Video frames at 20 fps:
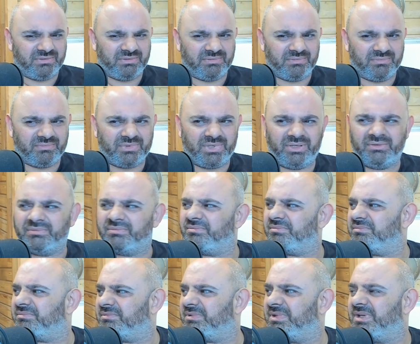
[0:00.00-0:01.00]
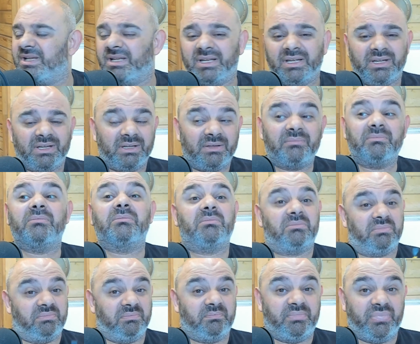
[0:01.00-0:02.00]
Well,
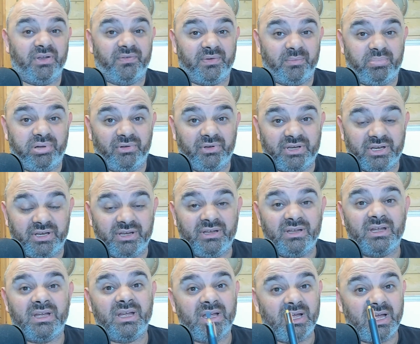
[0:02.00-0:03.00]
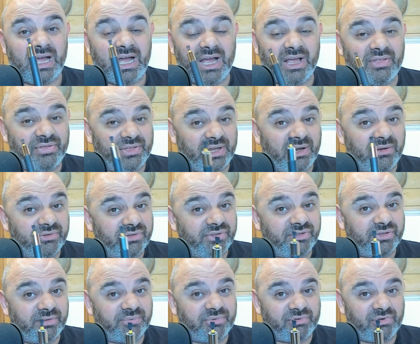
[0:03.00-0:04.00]
bit of a plug here. At 1,000
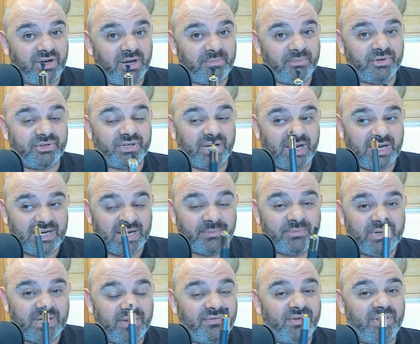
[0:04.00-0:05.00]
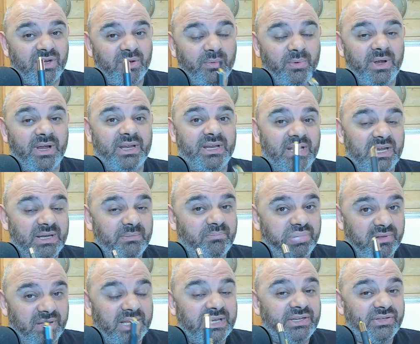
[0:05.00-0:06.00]
subscribers, I am giving away a
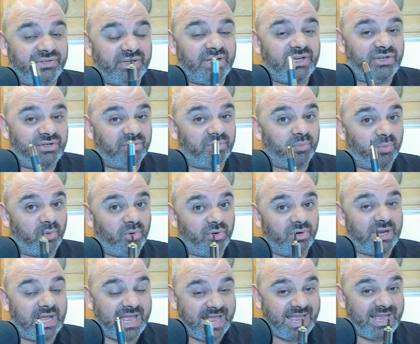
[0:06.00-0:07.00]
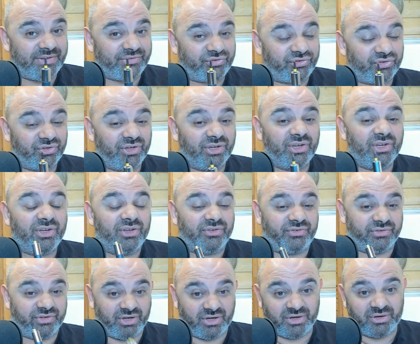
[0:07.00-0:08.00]
PlayStation 1S.
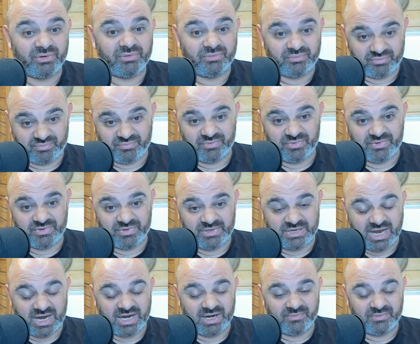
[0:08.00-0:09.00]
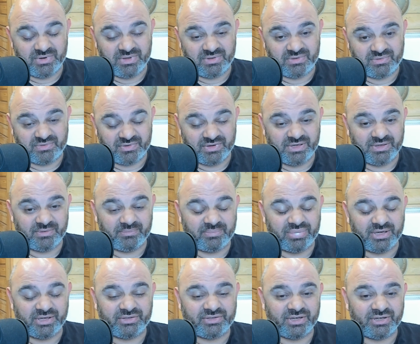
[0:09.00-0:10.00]
So, guy with
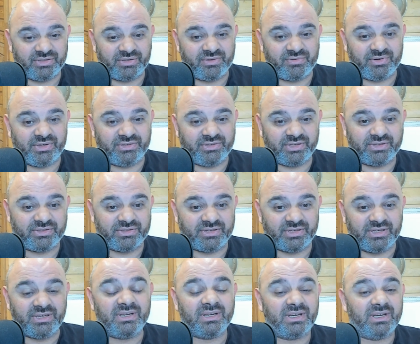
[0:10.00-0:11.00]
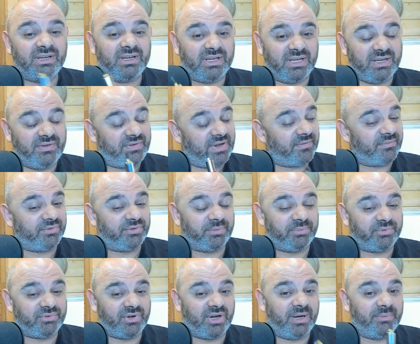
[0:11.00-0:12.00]
PlayStation 360, if you haven't
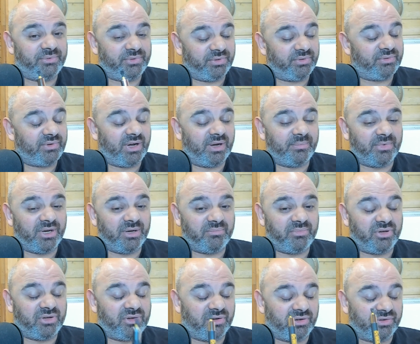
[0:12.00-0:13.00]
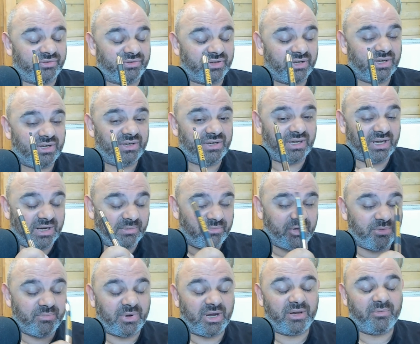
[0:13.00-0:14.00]
subscribed, subscribe, mate, because
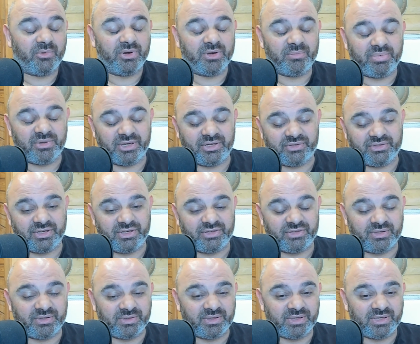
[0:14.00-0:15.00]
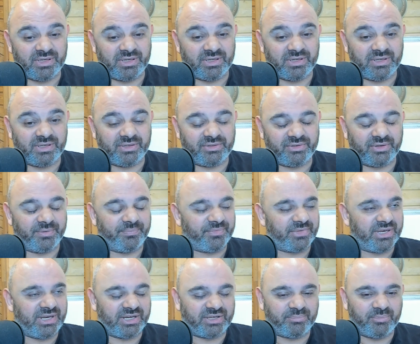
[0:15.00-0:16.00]
you might win a PlayStation,
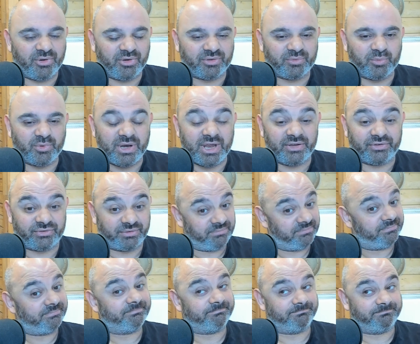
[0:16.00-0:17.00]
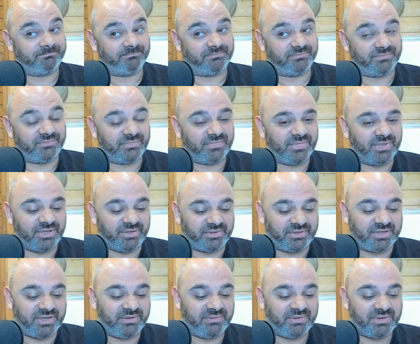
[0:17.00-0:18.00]
an Xbox One S. Okay?